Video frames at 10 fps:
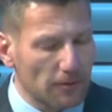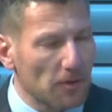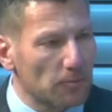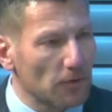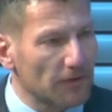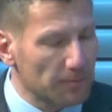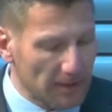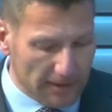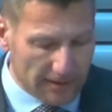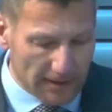the
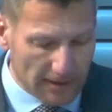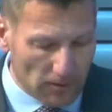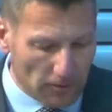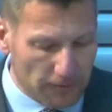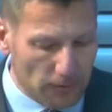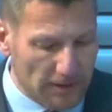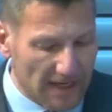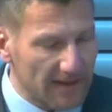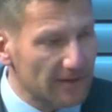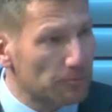possibility of
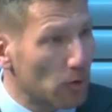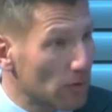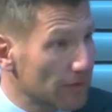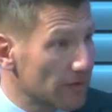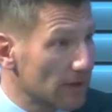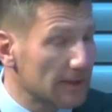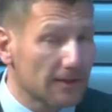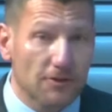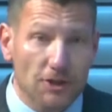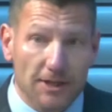today's personal
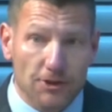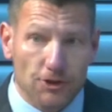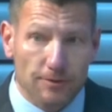exchange.